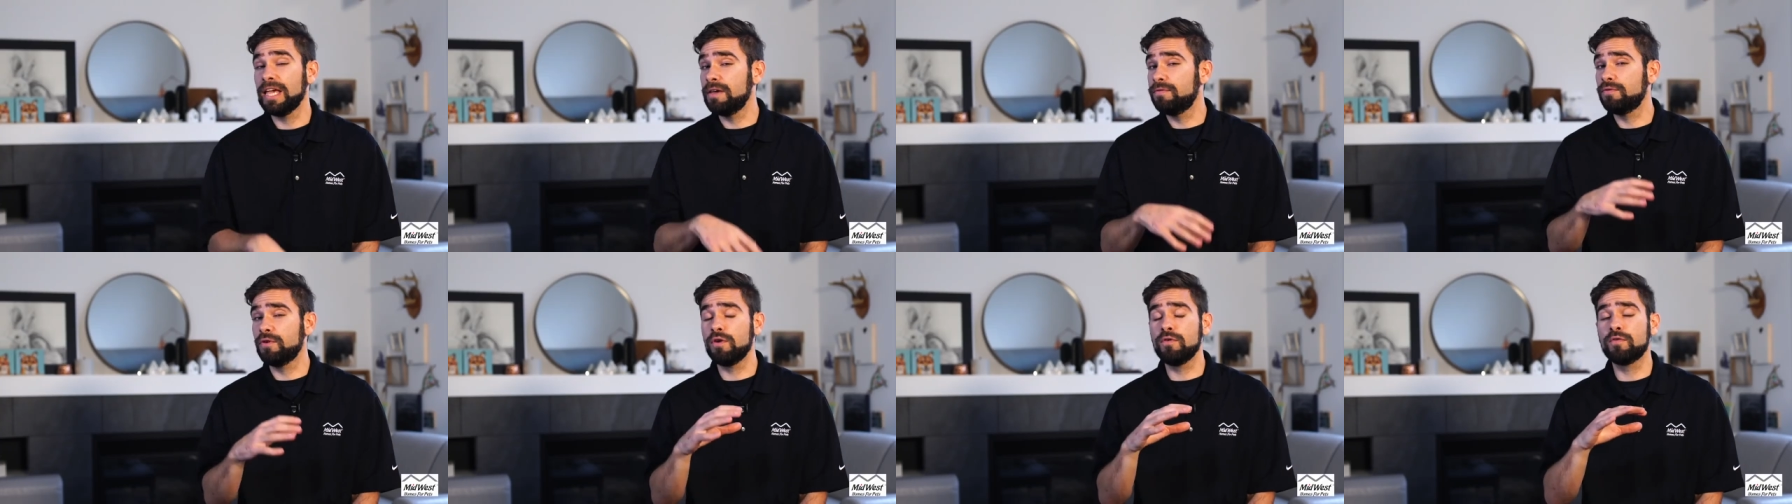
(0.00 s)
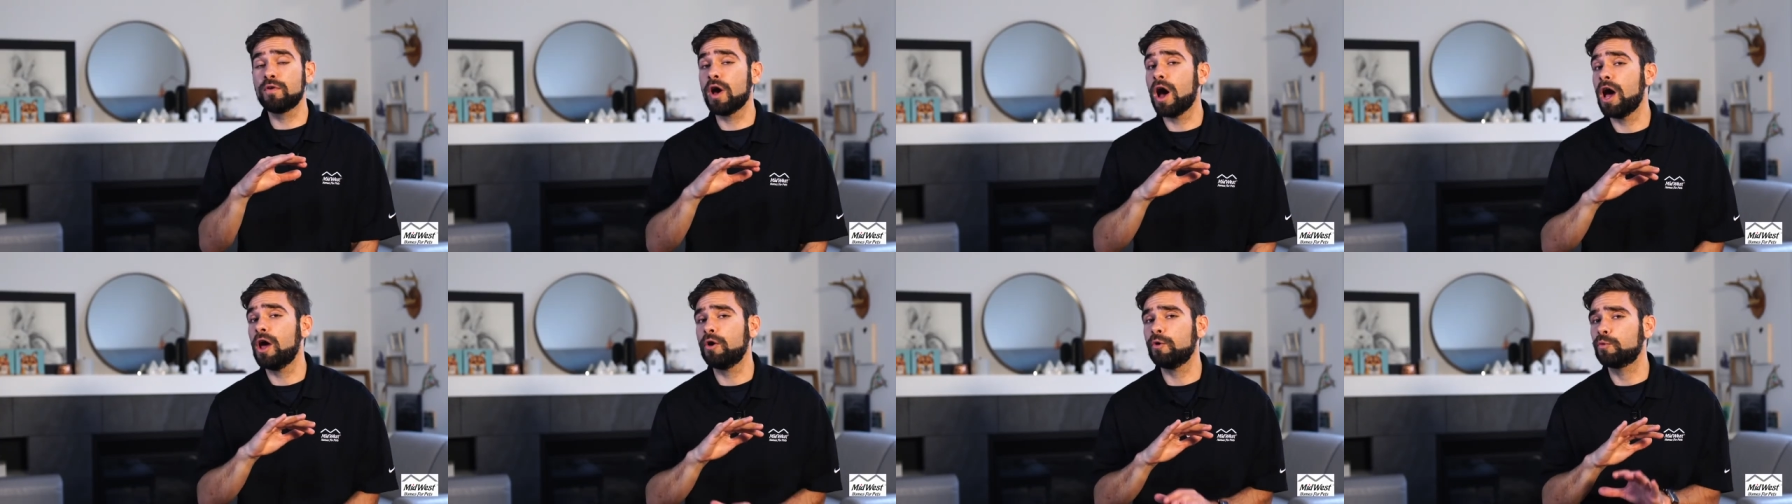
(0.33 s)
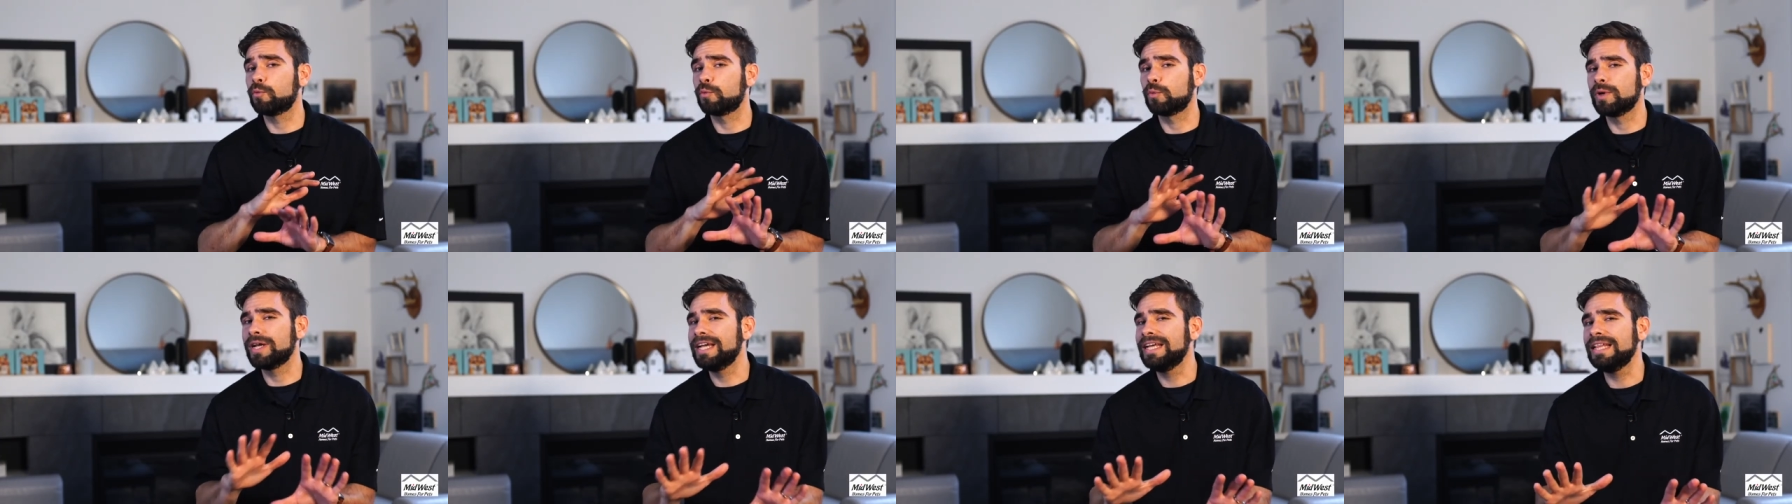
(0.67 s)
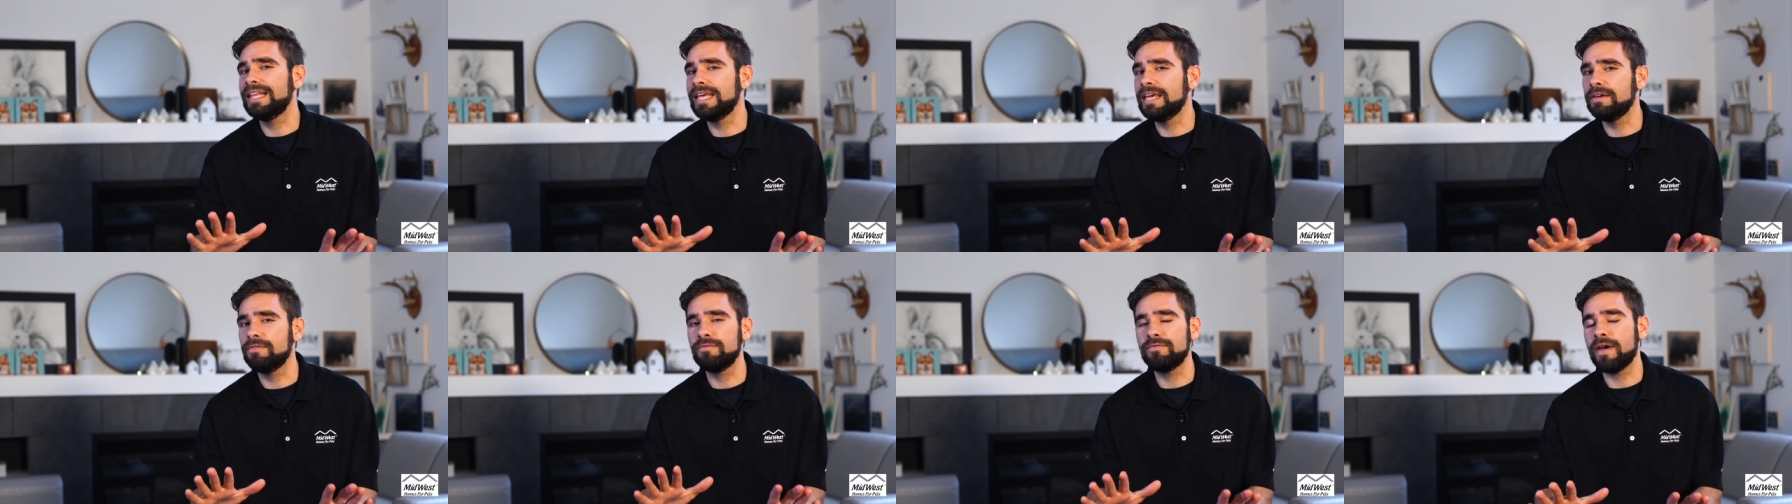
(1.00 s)
If you've got
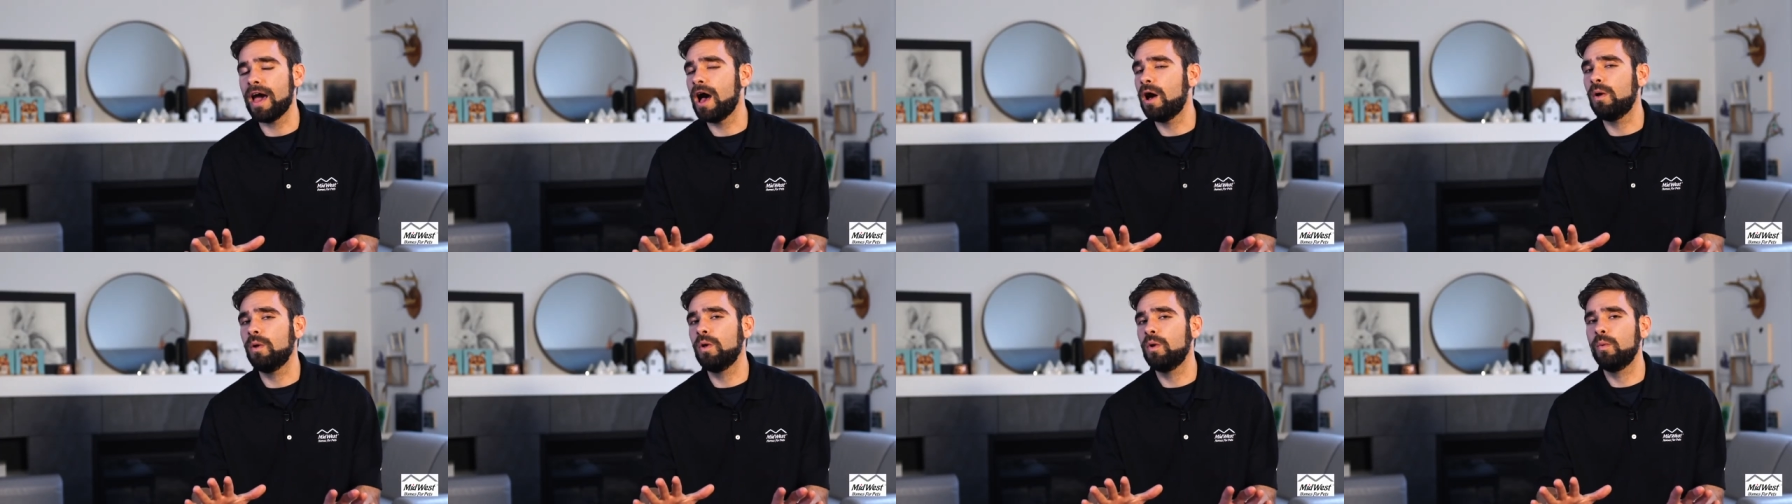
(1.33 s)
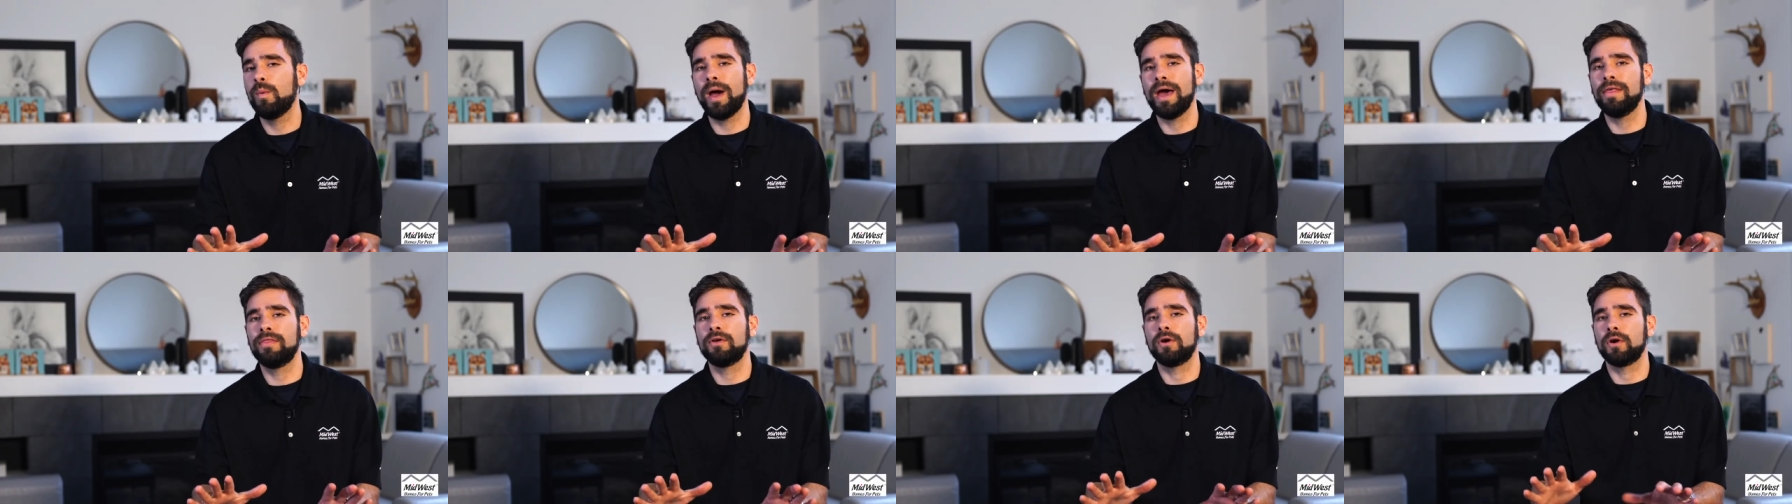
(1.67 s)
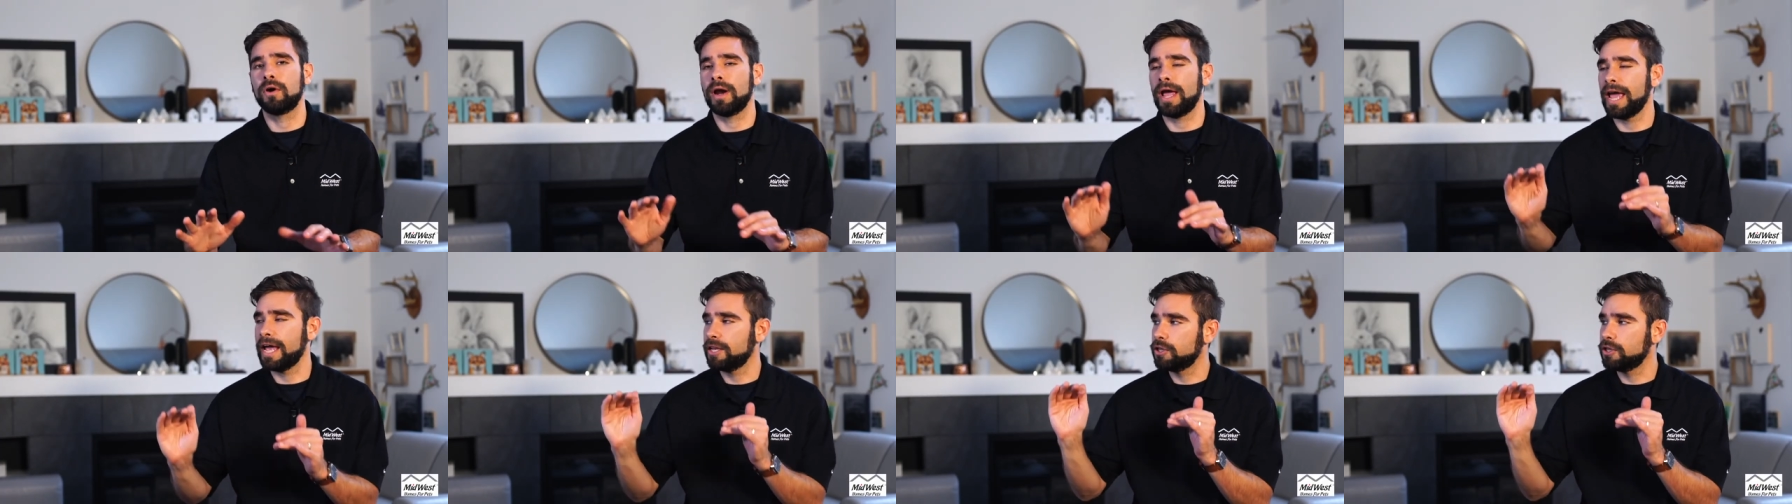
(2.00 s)
really foul weather